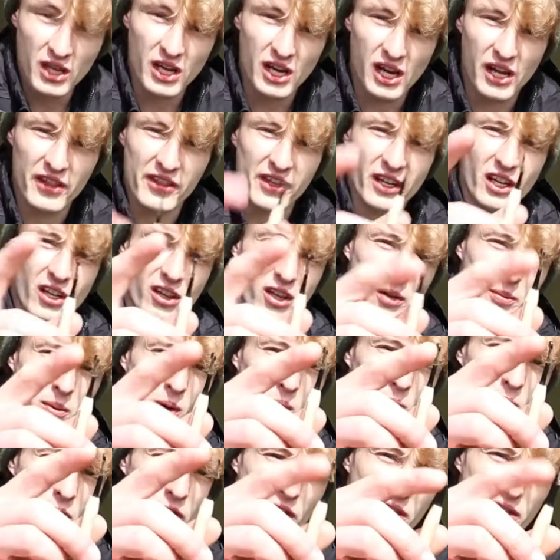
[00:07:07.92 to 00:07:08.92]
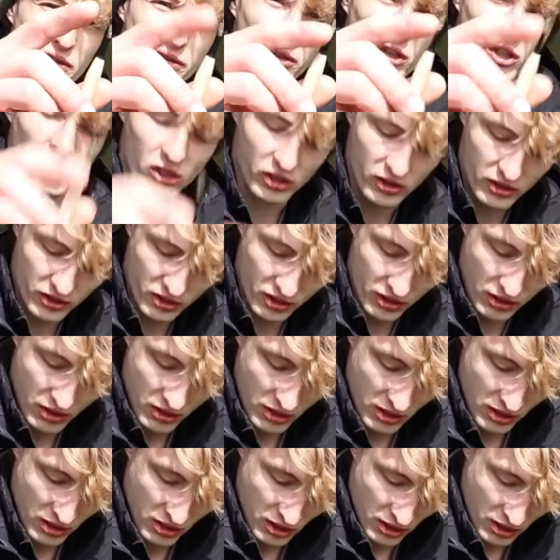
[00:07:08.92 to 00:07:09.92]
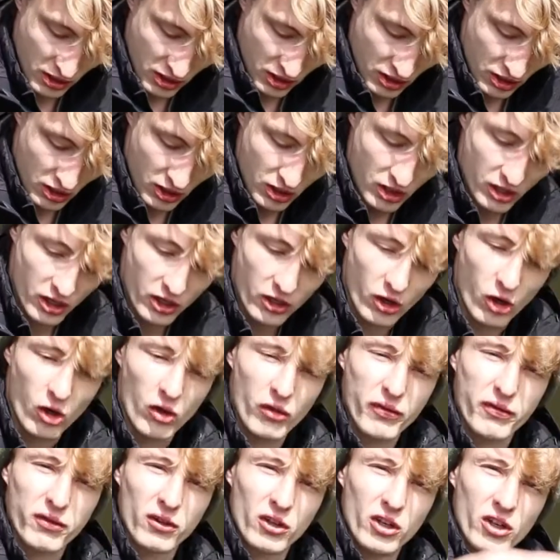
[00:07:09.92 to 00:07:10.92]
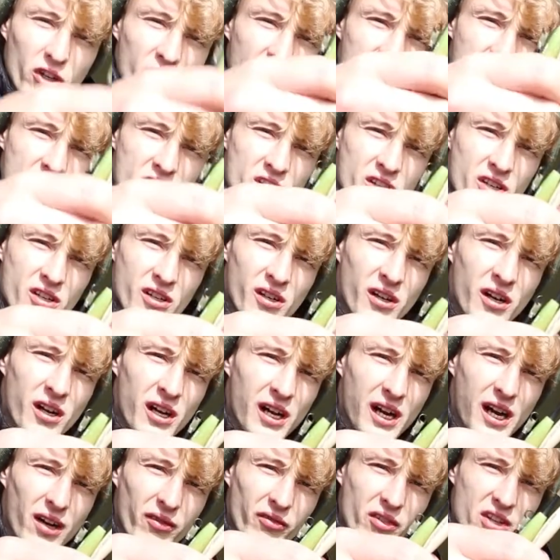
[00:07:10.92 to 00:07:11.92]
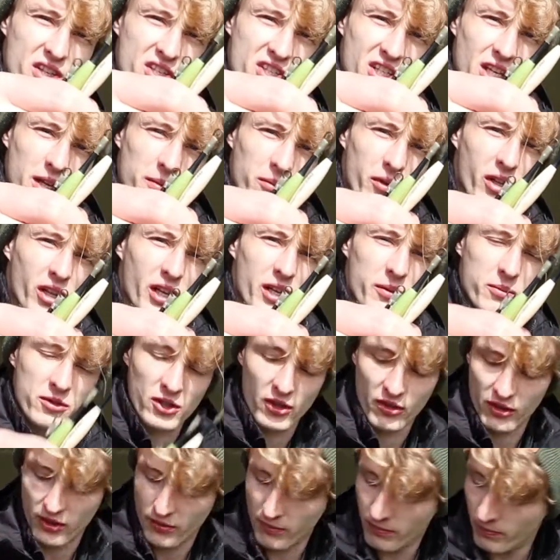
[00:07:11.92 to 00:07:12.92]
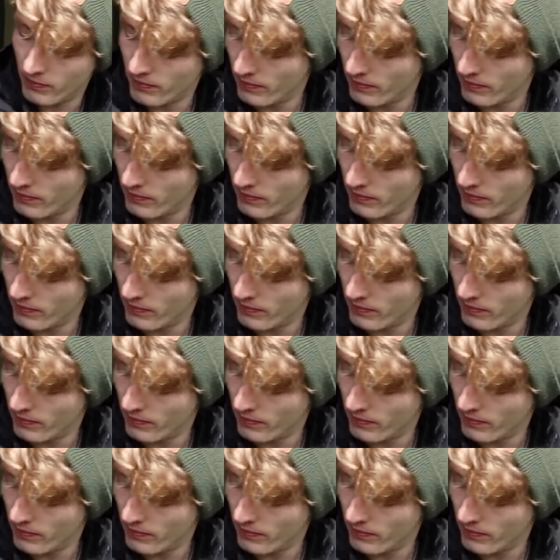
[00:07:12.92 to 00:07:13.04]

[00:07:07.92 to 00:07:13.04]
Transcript: and then clip on one of the floats. And all floats have these same clips on them.